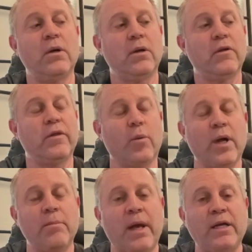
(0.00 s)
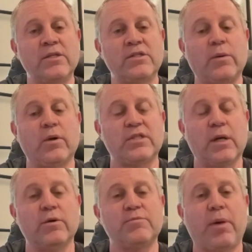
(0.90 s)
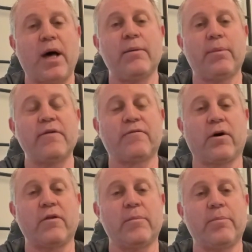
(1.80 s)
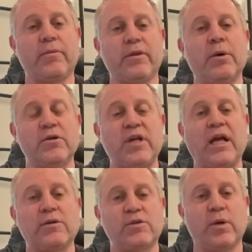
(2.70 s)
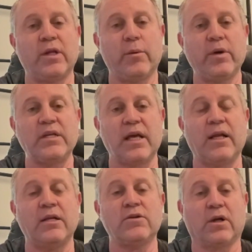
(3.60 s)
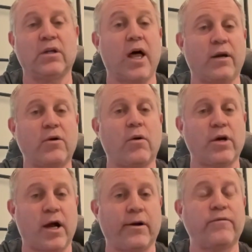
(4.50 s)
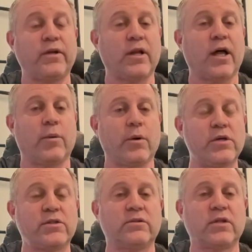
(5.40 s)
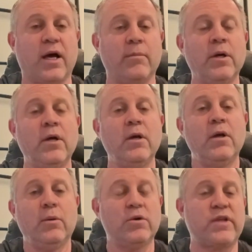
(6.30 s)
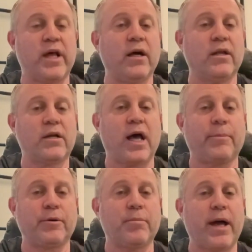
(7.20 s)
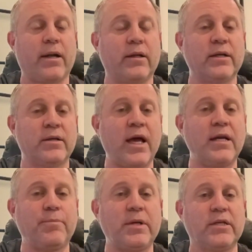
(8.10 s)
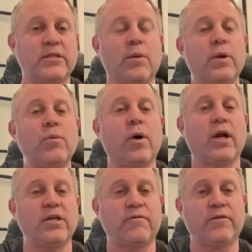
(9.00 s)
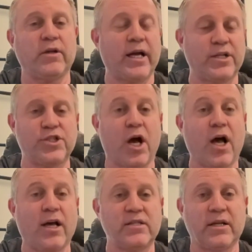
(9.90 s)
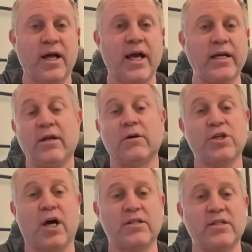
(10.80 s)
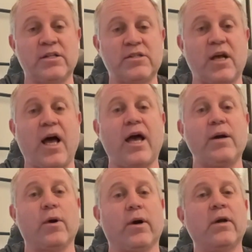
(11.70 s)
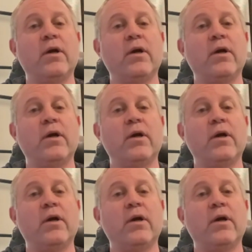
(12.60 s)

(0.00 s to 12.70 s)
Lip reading: the one main sequence that was by far the most dangerous one that we did and took a lot of choreography and a lot of rehearsal time was the helicopter battle at night, because we wanted it to feel like Jaws at night, Jaws in the sky, where